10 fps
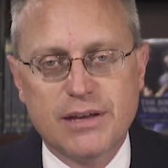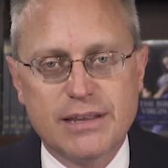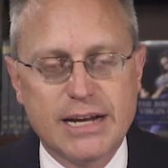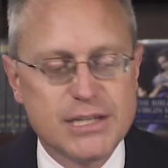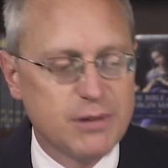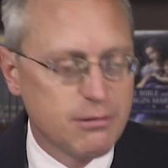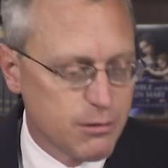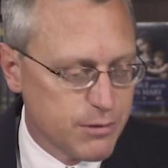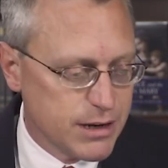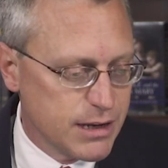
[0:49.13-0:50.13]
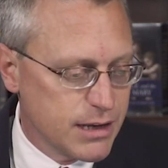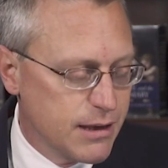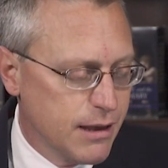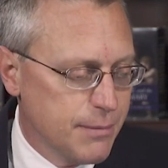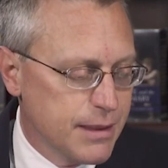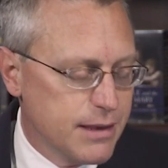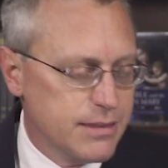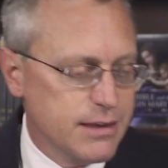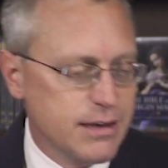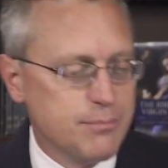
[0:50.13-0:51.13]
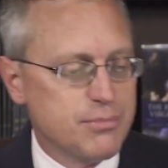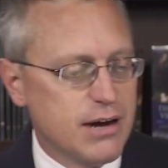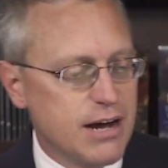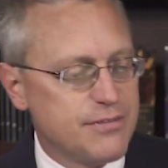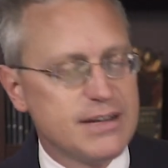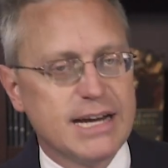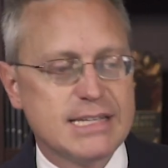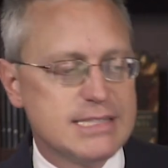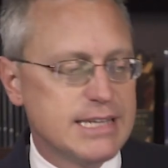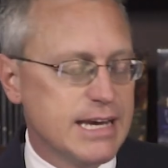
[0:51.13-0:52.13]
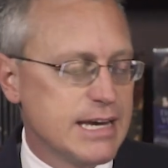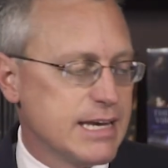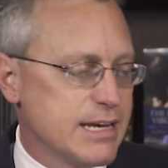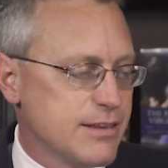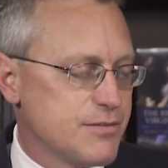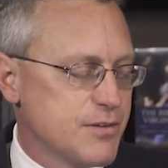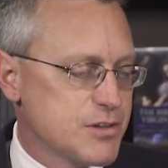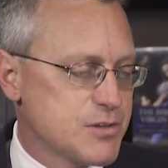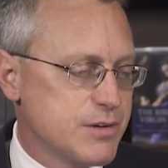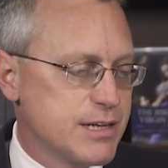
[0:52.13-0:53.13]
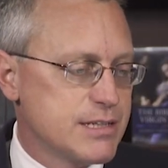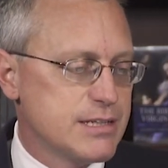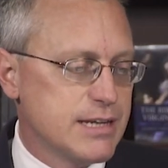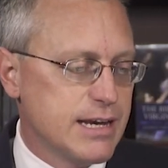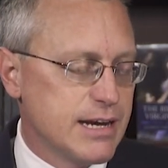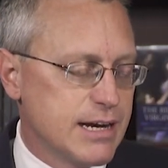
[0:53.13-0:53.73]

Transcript: And that's why we're reading the prophet Isaiah in the first reading today.